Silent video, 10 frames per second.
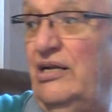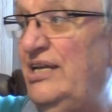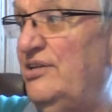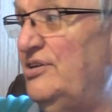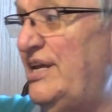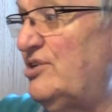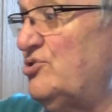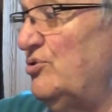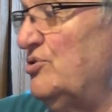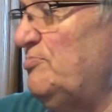clear the deck,
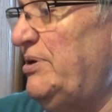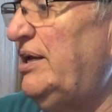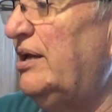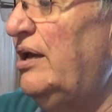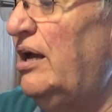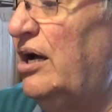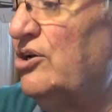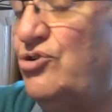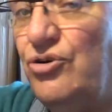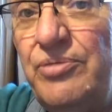so to speak,
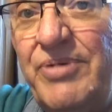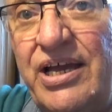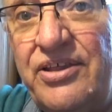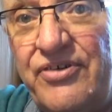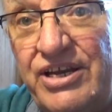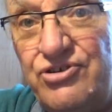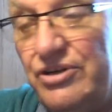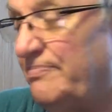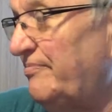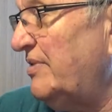I'll show you my other
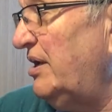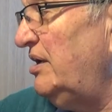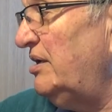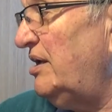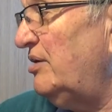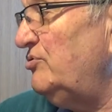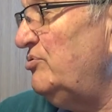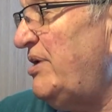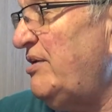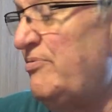engine. Now,
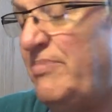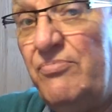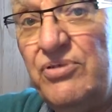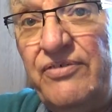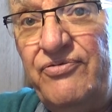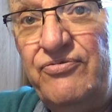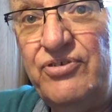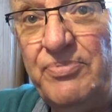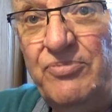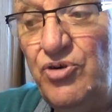you may remember, if
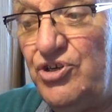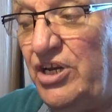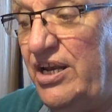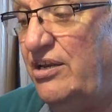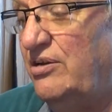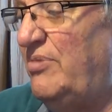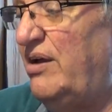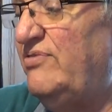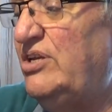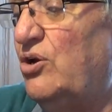you've been watching any of
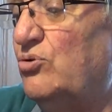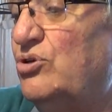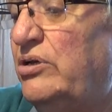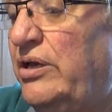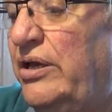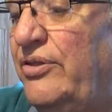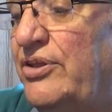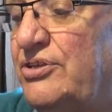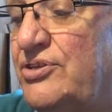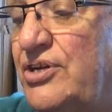my videos,
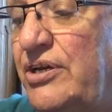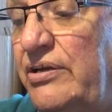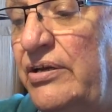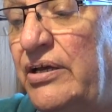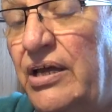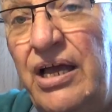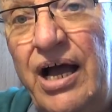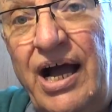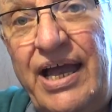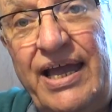that
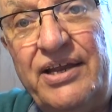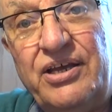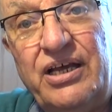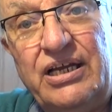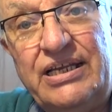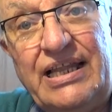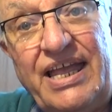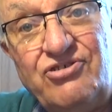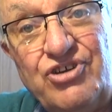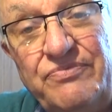I had a little
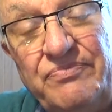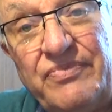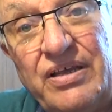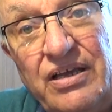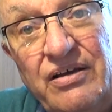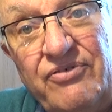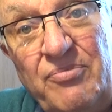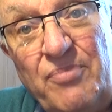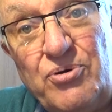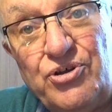engine for
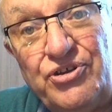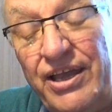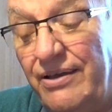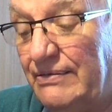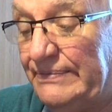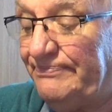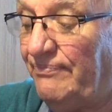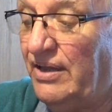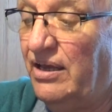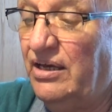my birthday,
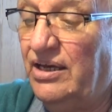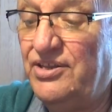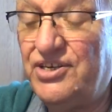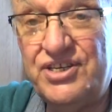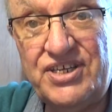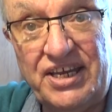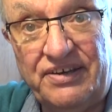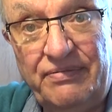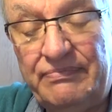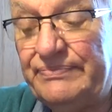and this is
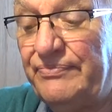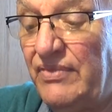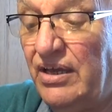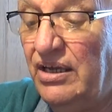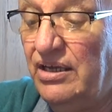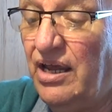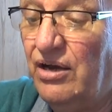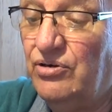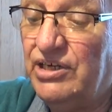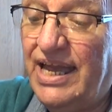it.
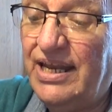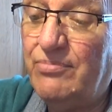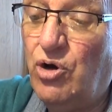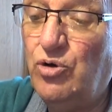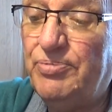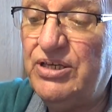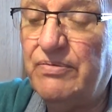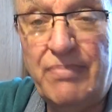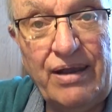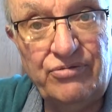Now, again, I'm hoping
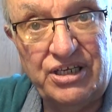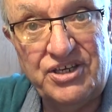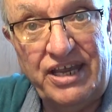to mount this